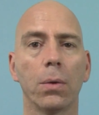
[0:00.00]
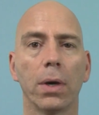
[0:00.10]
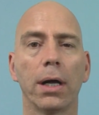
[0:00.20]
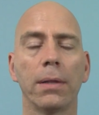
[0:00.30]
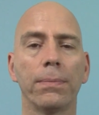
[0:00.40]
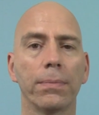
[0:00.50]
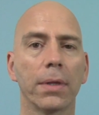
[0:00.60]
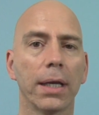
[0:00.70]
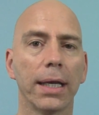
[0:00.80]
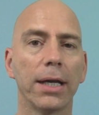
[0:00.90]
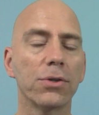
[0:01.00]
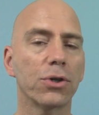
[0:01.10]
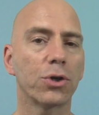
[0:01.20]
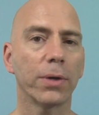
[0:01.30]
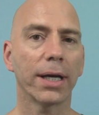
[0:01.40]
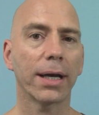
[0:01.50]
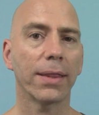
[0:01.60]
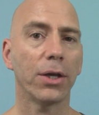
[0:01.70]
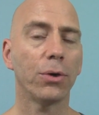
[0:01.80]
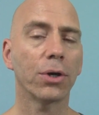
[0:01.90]
Well, here's a
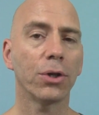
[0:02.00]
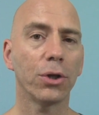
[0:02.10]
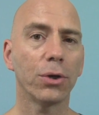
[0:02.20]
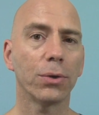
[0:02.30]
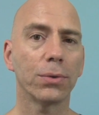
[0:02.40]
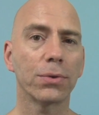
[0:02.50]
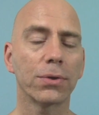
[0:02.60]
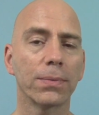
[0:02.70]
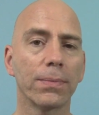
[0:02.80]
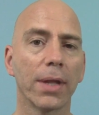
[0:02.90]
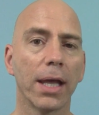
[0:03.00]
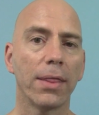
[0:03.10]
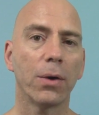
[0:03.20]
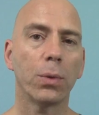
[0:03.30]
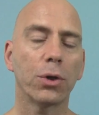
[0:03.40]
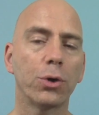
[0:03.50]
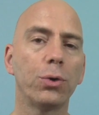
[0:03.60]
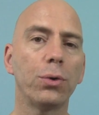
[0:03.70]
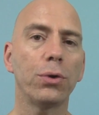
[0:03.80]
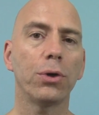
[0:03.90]
trick that you can use that will
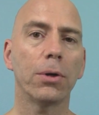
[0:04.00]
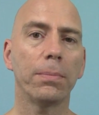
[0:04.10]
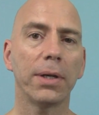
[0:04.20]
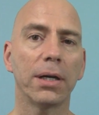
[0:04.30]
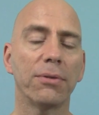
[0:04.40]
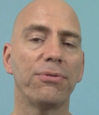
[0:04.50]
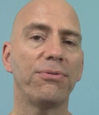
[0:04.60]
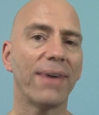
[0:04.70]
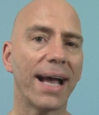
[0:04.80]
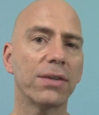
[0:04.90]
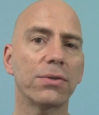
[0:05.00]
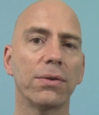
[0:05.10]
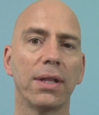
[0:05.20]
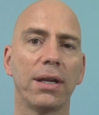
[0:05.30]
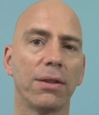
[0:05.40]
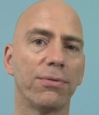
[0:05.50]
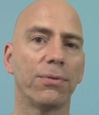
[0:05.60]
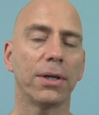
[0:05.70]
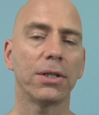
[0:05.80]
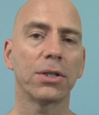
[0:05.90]
cool your beer faster than in the
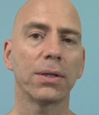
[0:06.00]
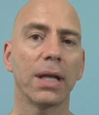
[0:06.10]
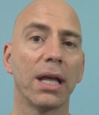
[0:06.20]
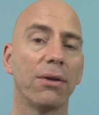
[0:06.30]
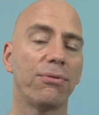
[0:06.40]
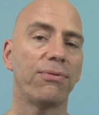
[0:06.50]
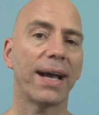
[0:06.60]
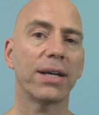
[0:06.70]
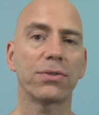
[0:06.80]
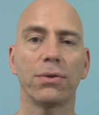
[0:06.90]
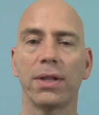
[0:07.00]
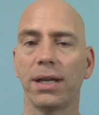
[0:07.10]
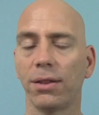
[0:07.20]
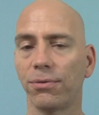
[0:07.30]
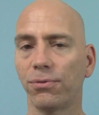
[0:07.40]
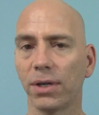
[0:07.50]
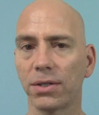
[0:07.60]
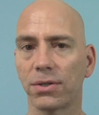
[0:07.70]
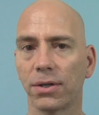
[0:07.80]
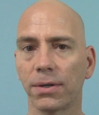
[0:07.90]
fridge, faster than in the
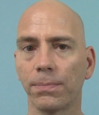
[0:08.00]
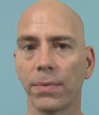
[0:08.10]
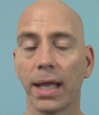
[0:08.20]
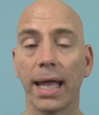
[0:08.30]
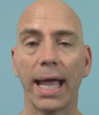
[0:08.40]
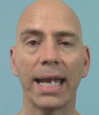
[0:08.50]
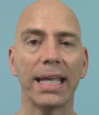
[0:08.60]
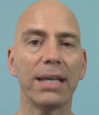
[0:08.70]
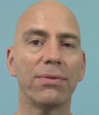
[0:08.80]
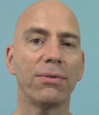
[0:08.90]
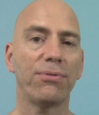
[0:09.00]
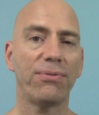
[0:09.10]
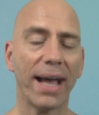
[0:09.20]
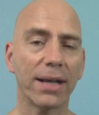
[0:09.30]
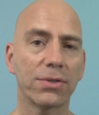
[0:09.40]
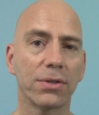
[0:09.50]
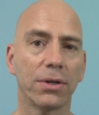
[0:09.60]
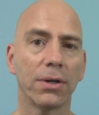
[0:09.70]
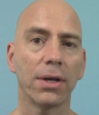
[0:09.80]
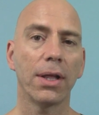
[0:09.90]
freezer, and even
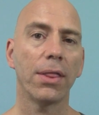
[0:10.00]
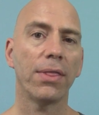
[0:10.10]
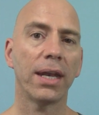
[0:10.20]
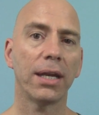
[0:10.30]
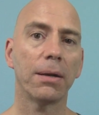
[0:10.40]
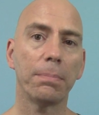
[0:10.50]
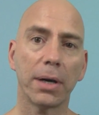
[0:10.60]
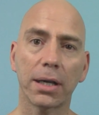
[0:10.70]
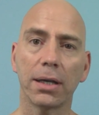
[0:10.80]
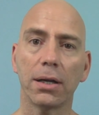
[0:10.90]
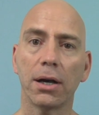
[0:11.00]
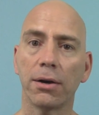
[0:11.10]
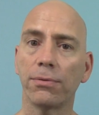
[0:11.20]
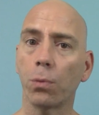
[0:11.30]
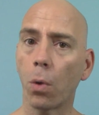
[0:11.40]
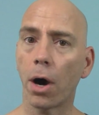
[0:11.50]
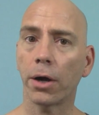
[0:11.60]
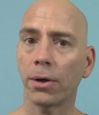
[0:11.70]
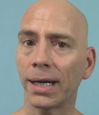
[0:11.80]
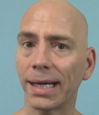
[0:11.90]
faster than in a bucket of
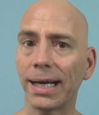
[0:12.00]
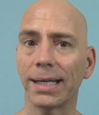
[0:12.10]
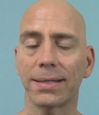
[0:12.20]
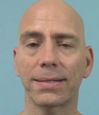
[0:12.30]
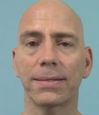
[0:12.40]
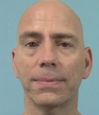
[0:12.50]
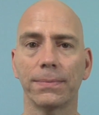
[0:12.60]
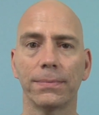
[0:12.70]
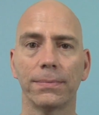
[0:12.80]
water and ice.